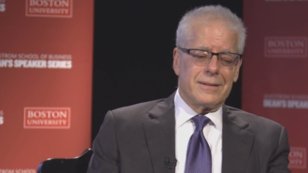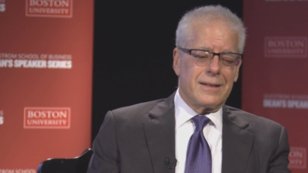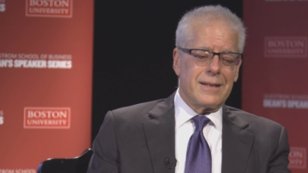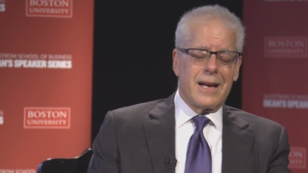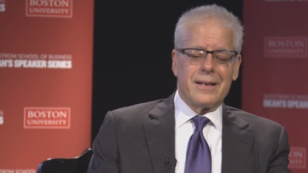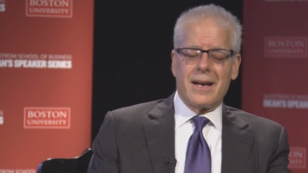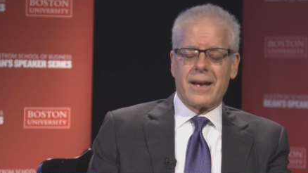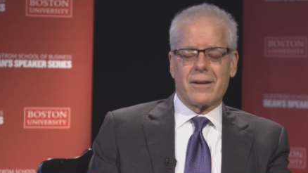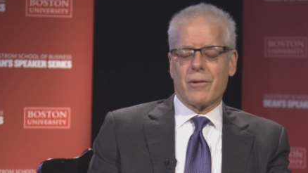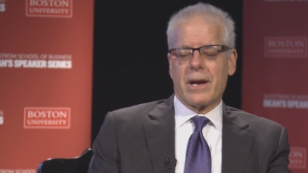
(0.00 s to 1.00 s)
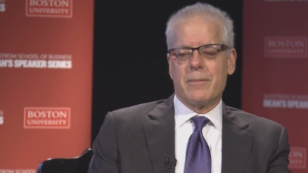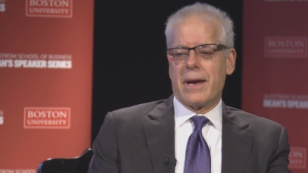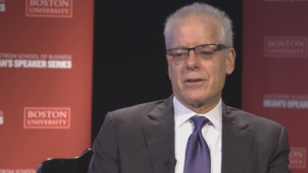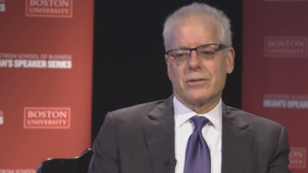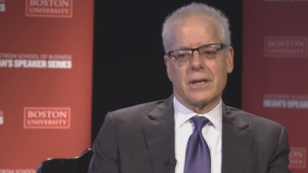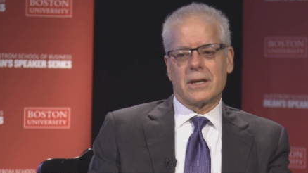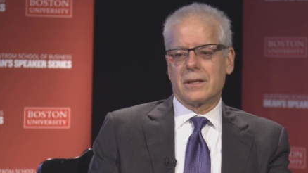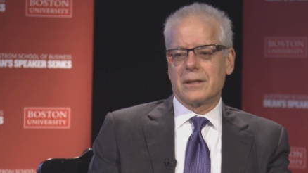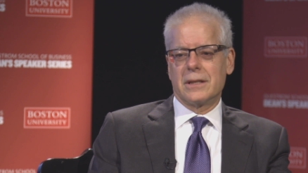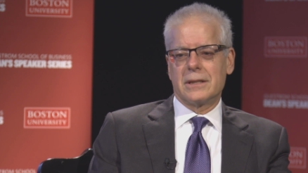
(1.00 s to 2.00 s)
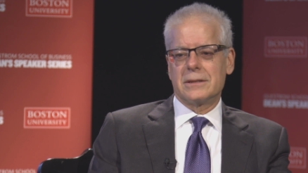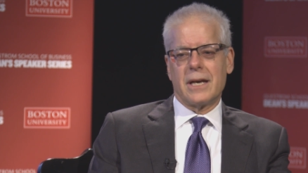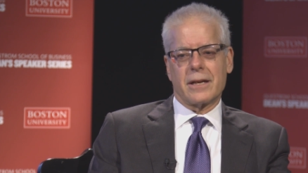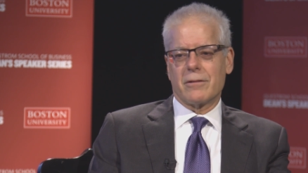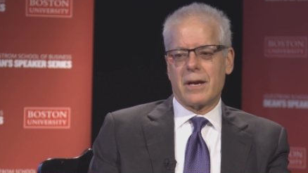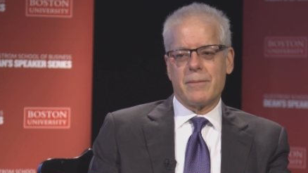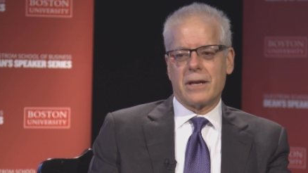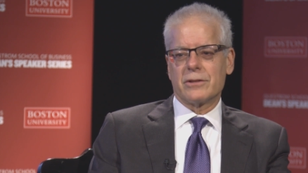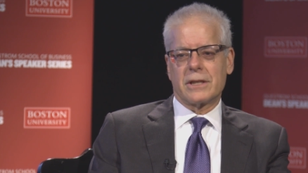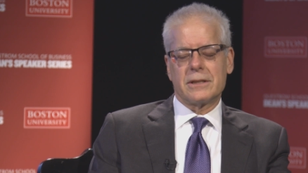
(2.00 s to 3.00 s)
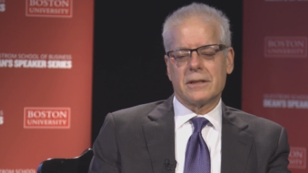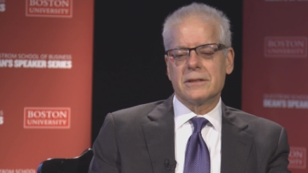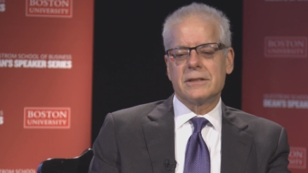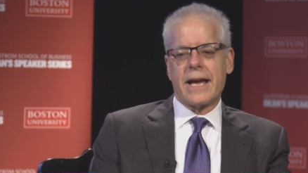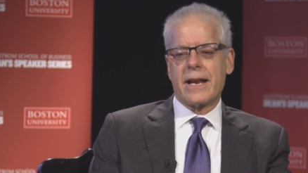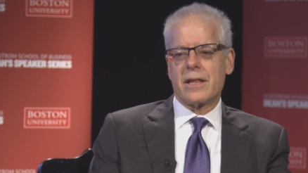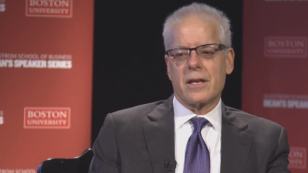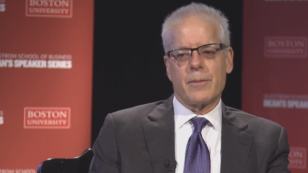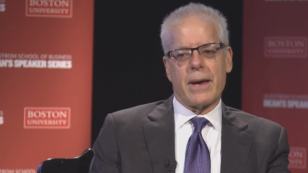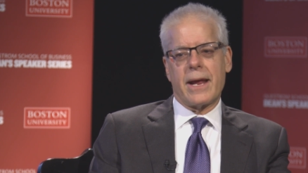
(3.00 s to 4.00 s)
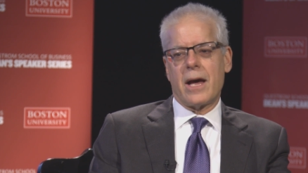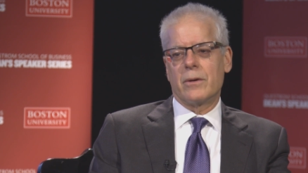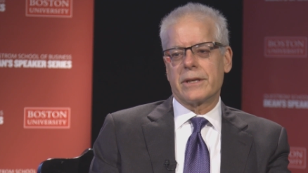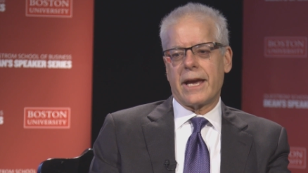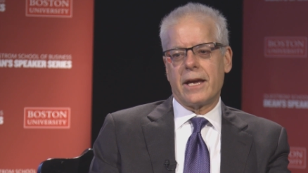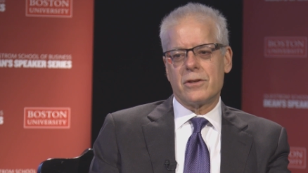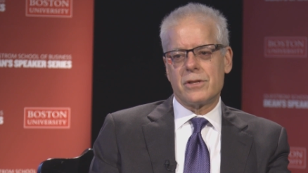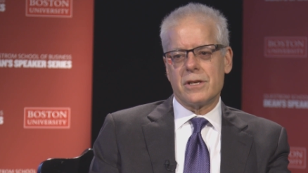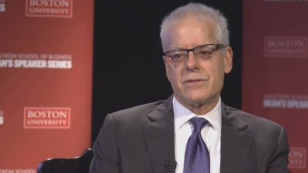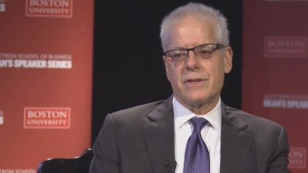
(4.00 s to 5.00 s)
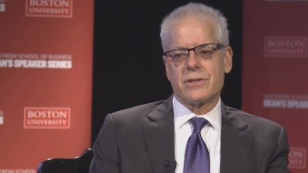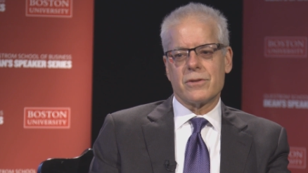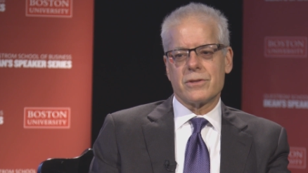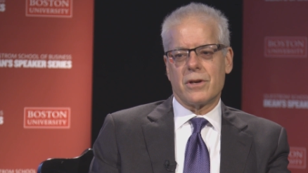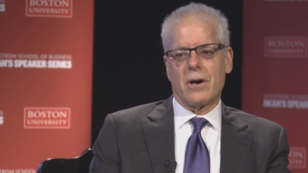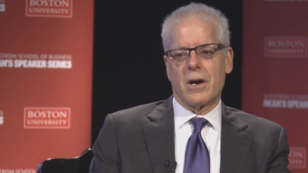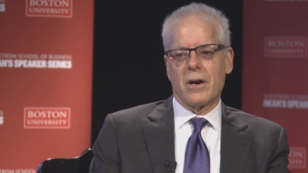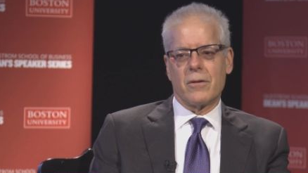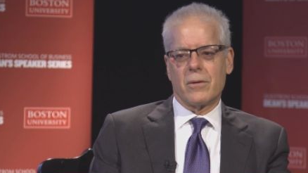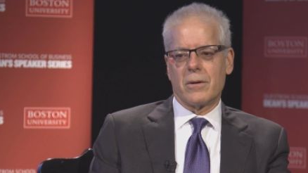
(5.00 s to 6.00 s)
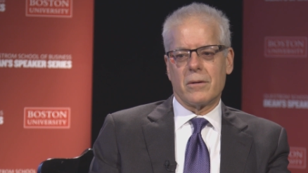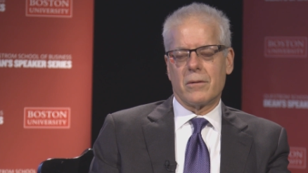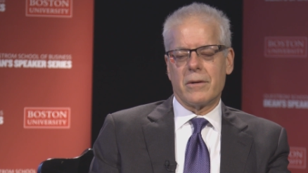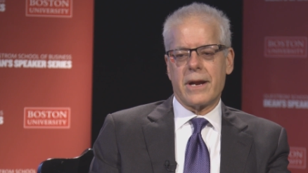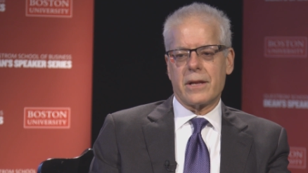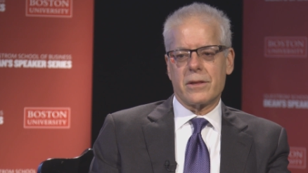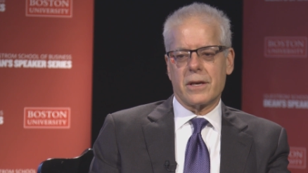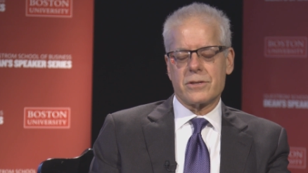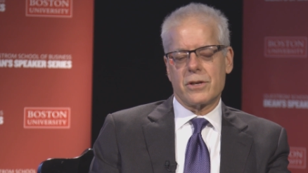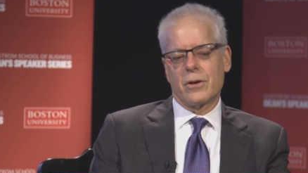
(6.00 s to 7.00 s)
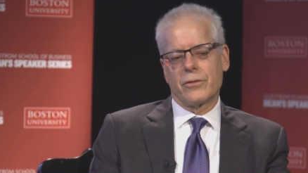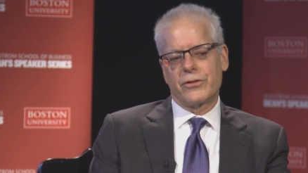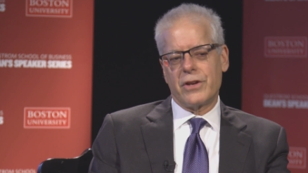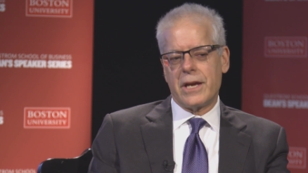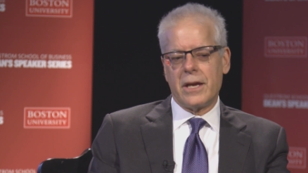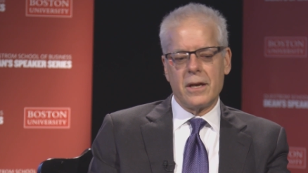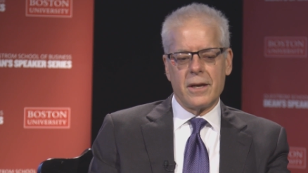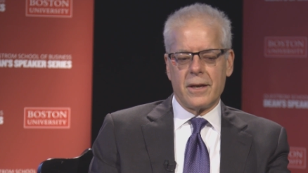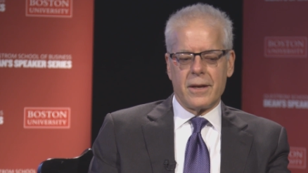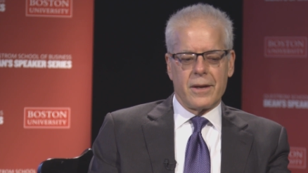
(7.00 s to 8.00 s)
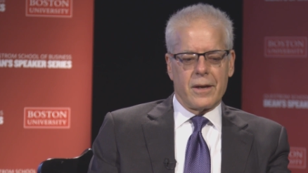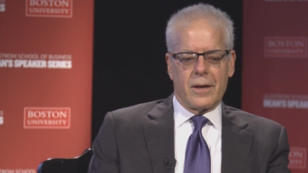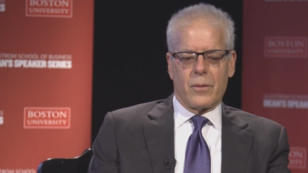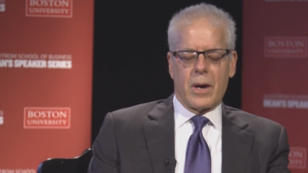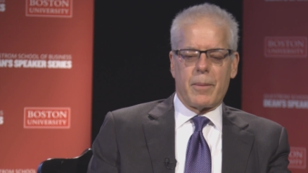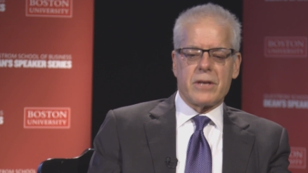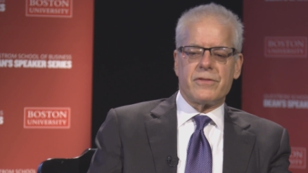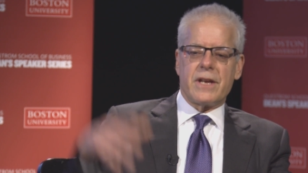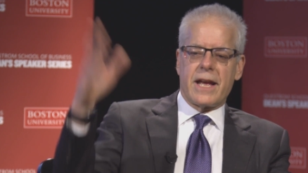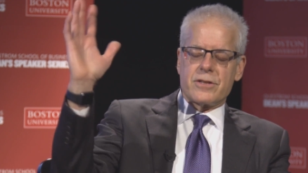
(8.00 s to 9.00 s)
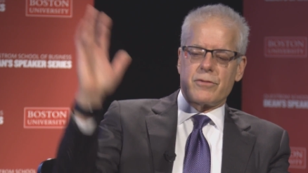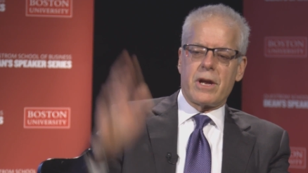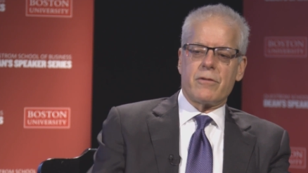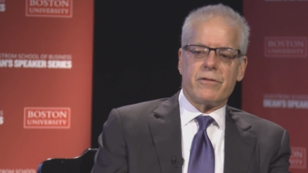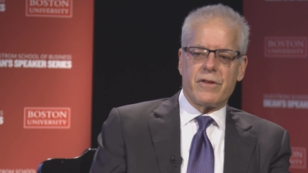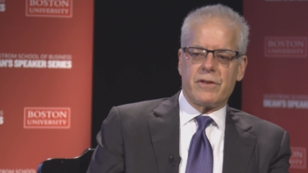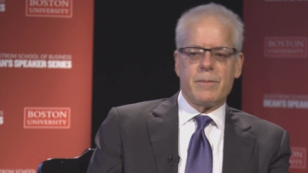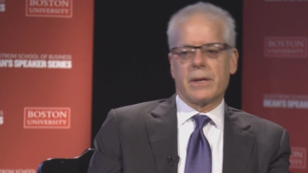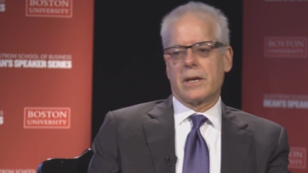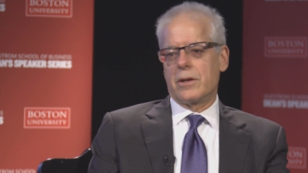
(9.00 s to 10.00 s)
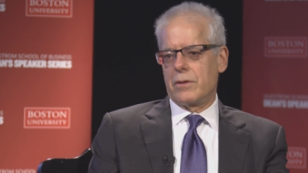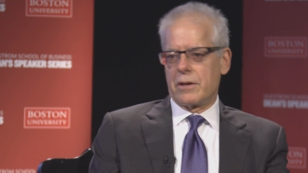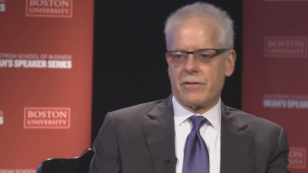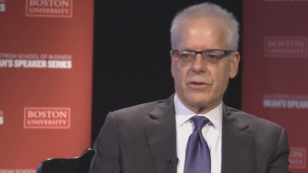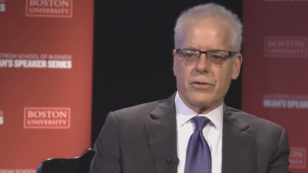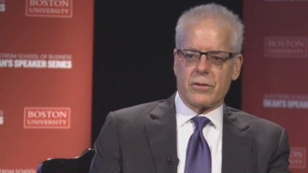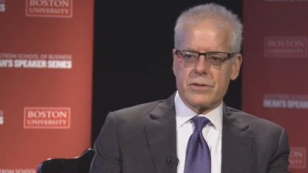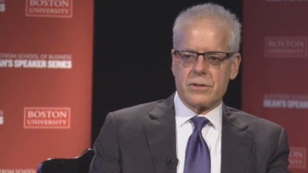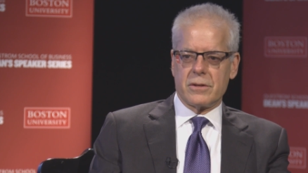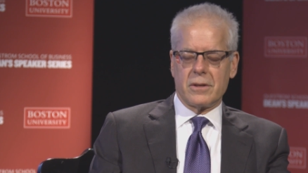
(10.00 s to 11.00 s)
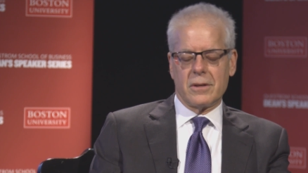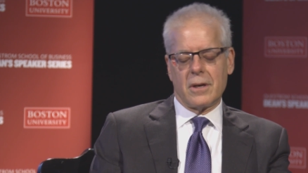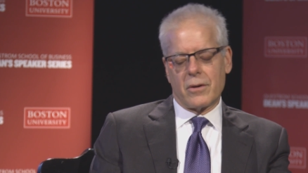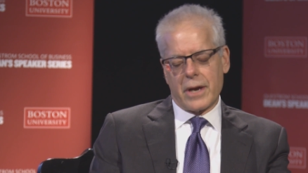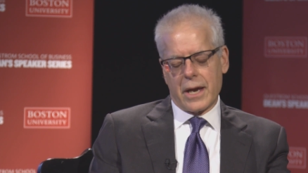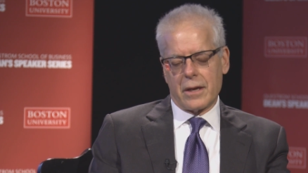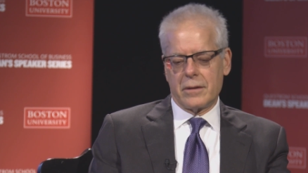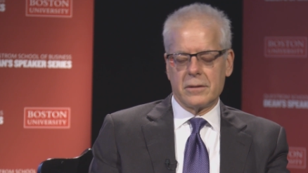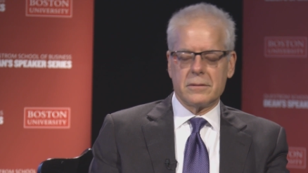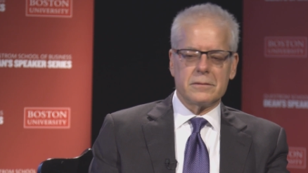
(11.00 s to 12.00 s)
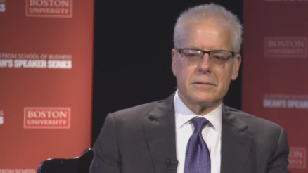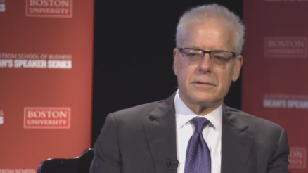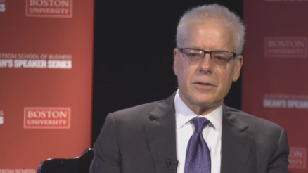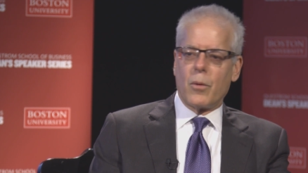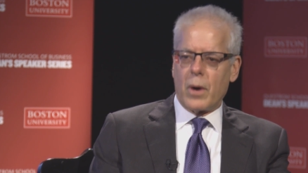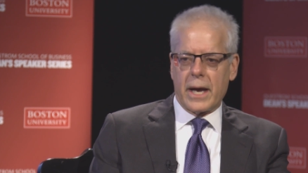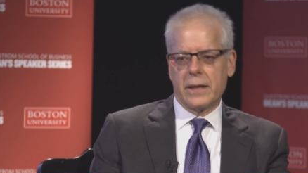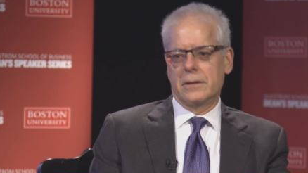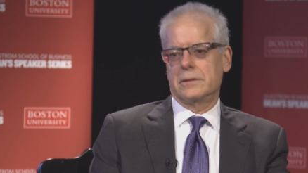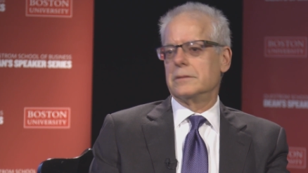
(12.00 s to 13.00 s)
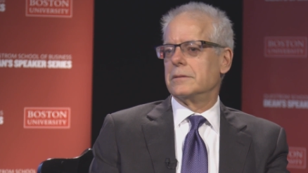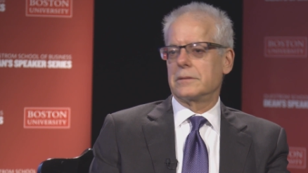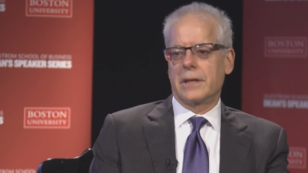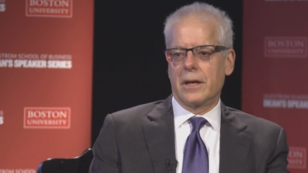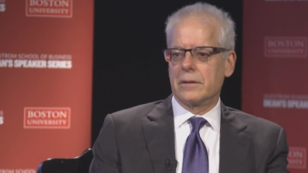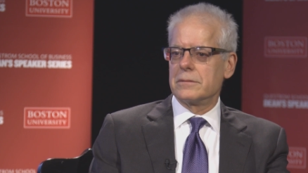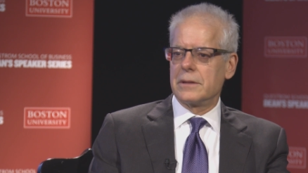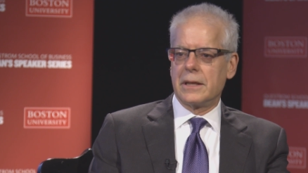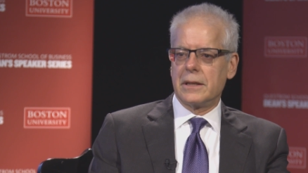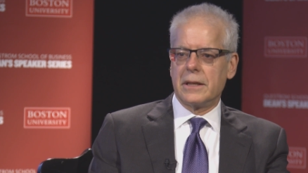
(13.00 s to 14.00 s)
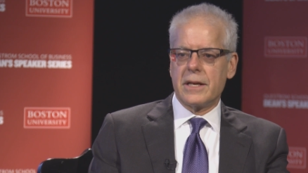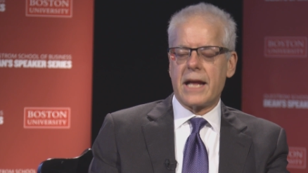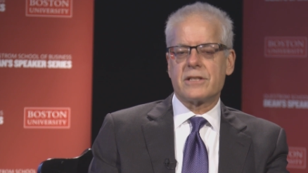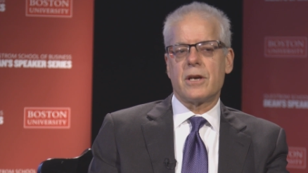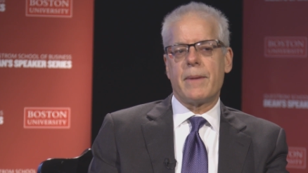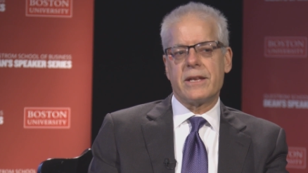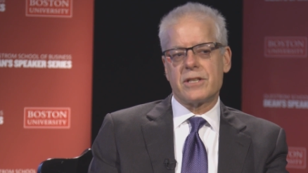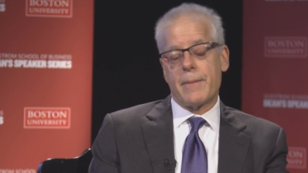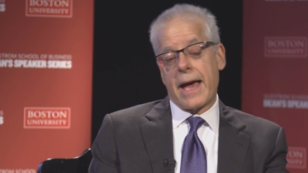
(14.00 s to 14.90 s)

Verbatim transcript: not, not a great metric. Yeah, it's not yeah. a great metric. It doesn't say anything about how engaged these visitors are or, mm-hmm. or anything. Mm -hmm. So mm-hmm. you'll see, well, BuzzFeed has 350 million unique visitors. Okay, so what? You know, in, at some, in some